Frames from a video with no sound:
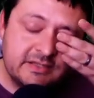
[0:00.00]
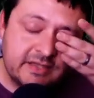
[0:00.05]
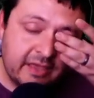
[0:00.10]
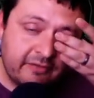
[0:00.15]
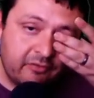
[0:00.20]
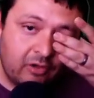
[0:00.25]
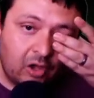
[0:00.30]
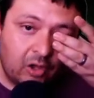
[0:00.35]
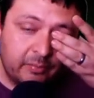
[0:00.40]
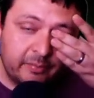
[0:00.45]

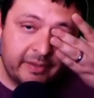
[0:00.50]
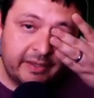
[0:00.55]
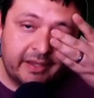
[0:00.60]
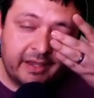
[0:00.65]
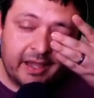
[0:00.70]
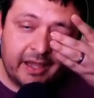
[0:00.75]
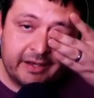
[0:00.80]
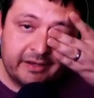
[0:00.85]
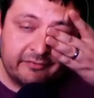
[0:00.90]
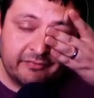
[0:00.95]
They've all been
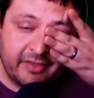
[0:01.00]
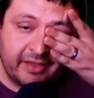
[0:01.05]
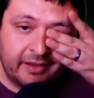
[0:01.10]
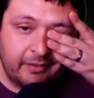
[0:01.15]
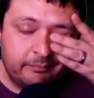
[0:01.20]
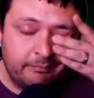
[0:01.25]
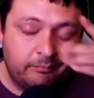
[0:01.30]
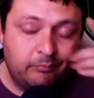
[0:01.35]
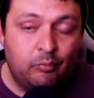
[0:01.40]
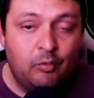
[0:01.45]
kind of like
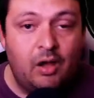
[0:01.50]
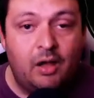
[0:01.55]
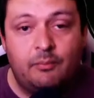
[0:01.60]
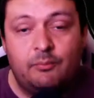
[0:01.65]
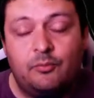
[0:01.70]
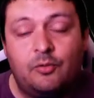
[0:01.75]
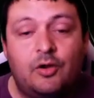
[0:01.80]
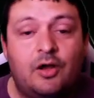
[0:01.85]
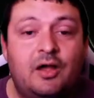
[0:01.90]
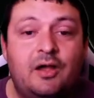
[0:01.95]
a
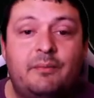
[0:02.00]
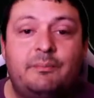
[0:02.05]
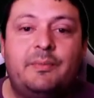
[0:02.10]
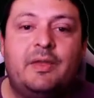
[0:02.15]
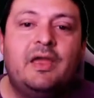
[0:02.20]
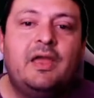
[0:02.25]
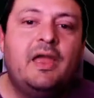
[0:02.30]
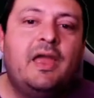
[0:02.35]
womp womp,